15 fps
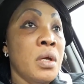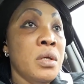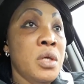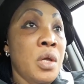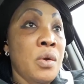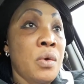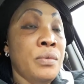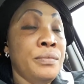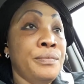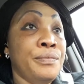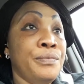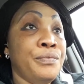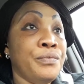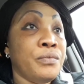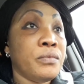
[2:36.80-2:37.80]
You know?
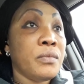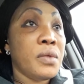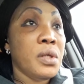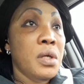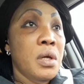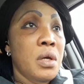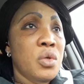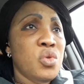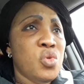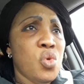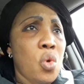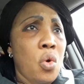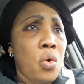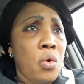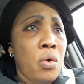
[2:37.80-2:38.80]

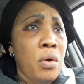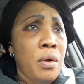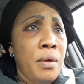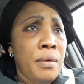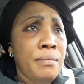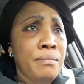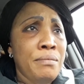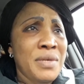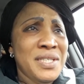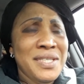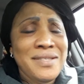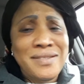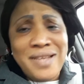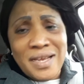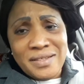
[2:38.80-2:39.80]
So, my
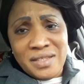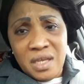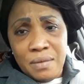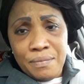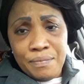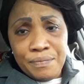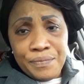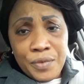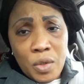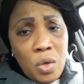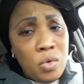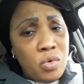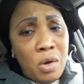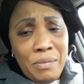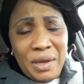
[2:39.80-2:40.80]
sisters them,
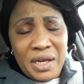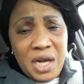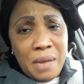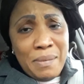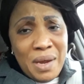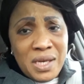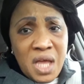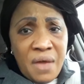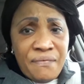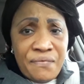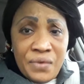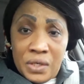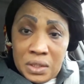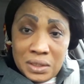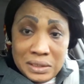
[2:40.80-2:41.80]
Lord not make them mania
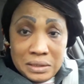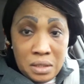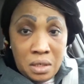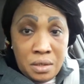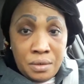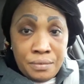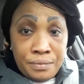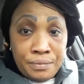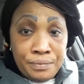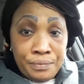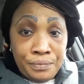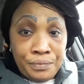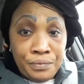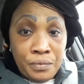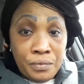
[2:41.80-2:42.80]
feel see.
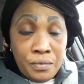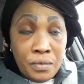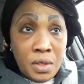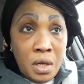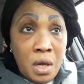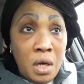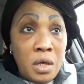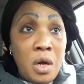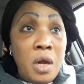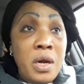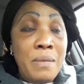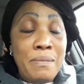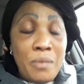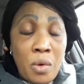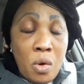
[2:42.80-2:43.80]
Let
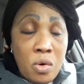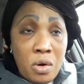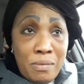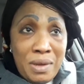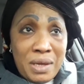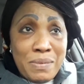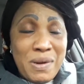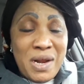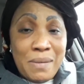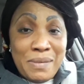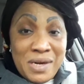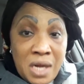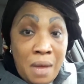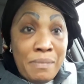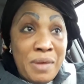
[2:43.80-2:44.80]
them Lord not make them
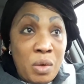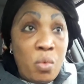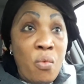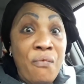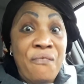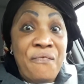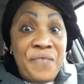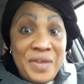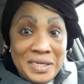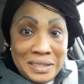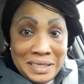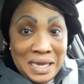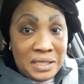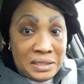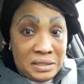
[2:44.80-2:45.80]
mania make you
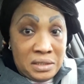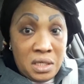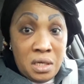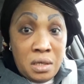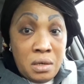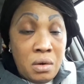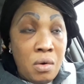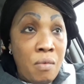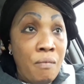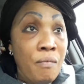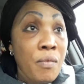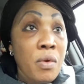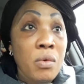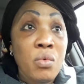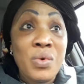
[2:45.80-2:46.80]
feel like see
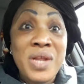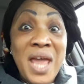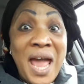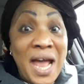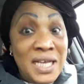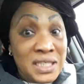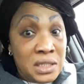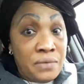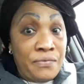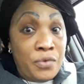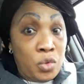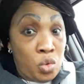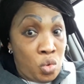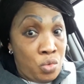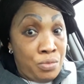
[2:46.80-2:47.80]
would they ask
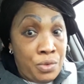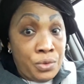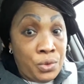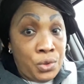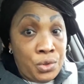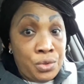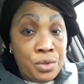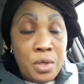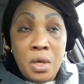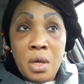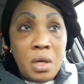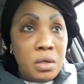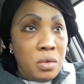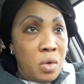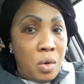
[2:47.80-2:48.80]
for too much.
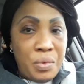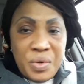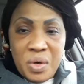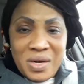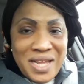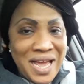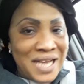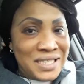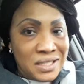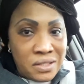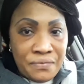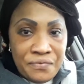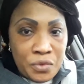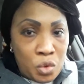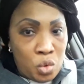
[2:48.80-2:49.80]
No, we not they
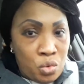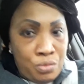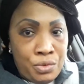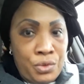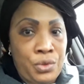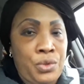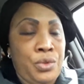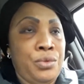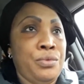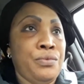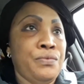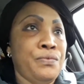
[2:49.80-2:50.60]
ask for too much.